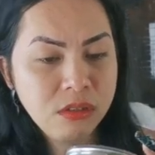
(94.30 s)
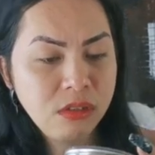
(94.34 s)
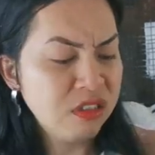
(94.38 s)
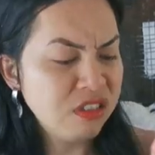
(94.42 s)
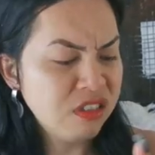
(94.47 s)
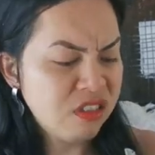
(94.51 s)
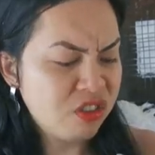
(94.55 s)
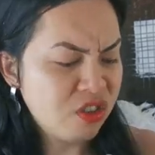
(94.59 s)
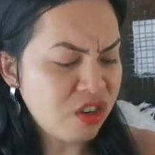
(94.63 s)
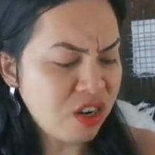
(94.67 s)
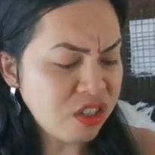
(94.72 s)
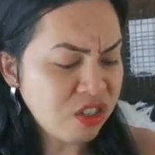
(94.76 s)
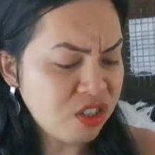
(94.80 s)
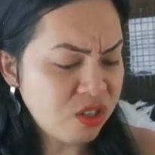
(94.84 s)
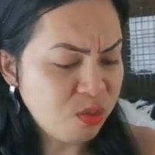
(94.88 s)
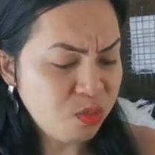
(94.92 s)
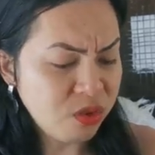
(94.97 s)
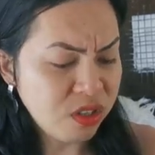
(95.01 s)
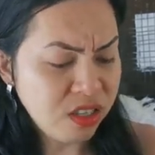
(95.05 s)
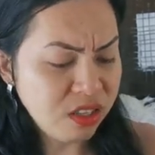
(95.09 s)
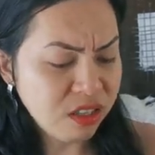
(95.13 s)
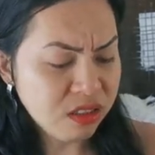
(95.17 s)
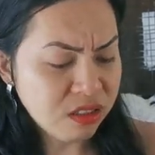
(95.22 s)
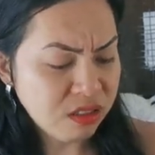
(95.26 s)
instruction
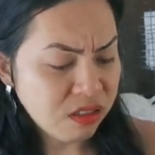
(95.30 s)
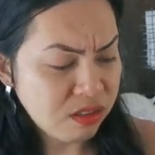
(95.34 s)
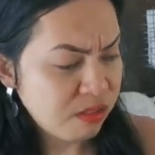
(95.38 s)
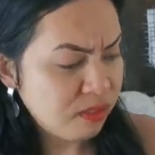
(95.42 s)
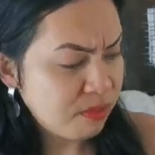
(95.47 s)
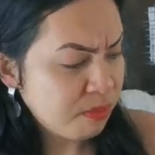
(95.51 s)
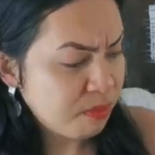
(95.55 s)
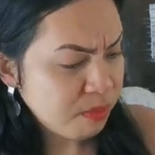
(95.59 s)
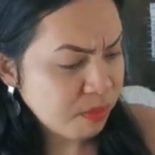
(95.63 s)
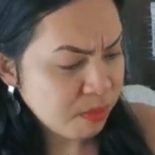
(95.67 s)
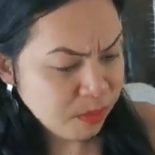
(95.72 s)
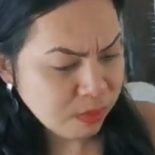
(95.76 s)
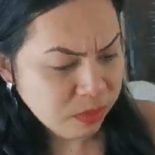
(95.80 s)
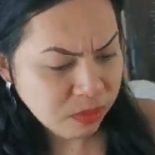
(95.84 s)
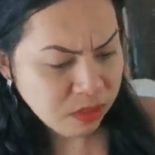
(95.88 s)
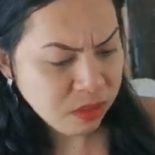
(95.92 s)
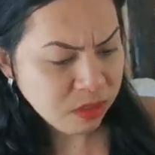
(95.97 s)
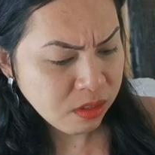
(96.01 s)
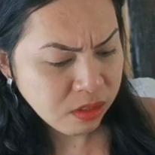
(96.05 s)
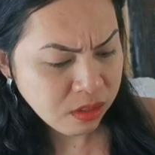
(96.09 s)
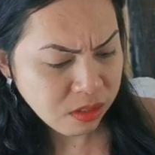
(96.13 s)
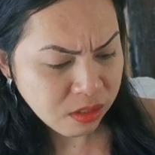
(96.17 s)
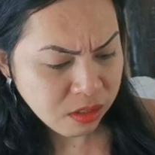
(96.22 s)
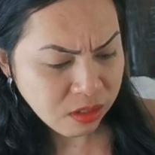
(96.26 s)
with it.
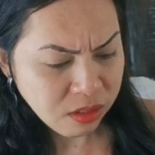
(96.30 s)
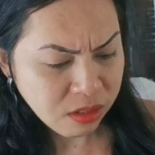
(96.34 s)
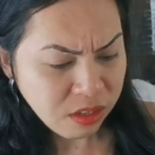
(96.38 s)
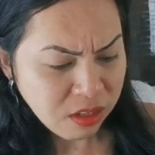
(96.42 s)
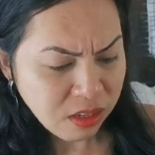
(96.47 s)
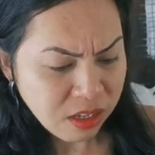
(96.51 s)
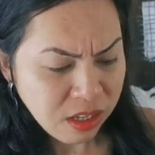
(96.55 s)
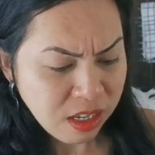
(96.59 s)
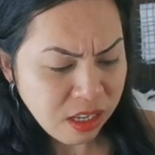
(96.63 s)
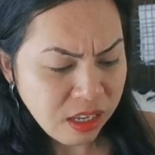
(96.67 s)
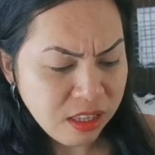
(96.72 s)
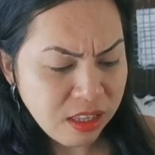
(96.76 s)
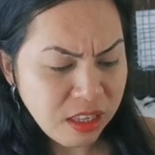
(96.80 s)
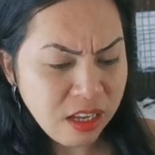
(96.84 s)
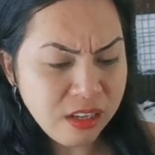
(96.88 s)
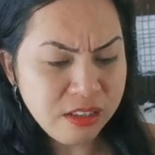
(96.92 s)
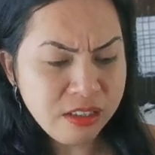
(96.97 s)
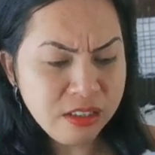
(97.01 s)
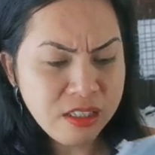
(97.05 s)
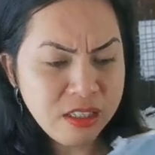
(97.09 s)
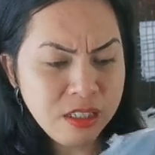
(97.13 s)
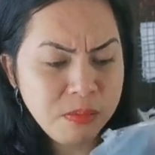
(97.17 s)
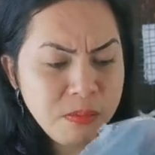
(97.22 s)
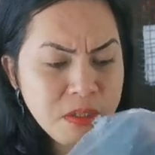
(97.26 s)
And I
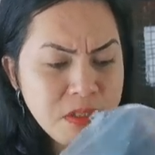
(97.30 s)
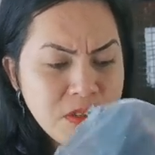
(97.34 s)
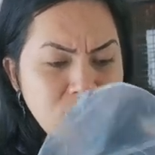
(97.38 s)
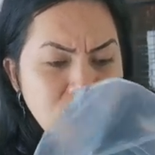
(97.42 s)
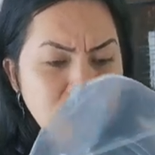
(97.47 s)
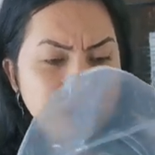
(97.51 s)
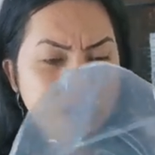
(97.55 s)
received it